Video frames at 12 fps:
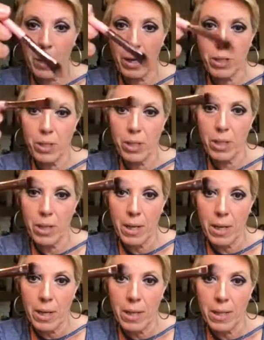brush.
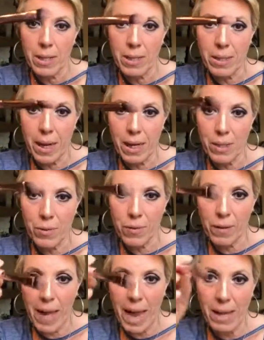This side is
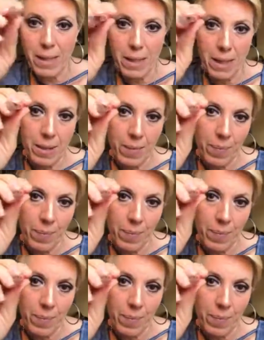flat,